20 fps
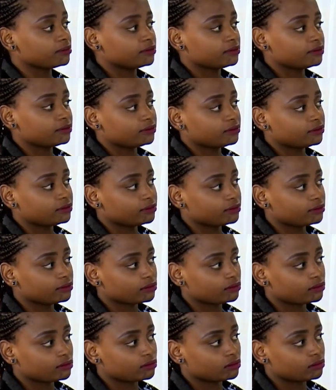
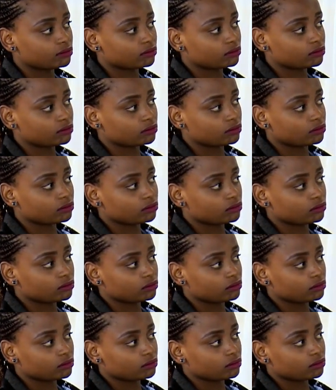
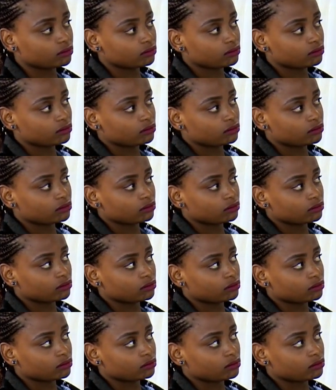
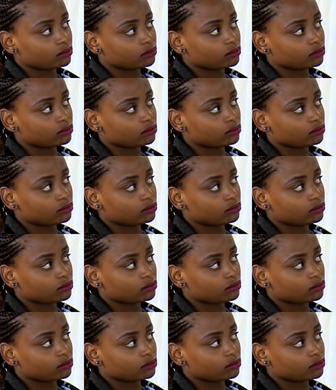This person isn't speaking.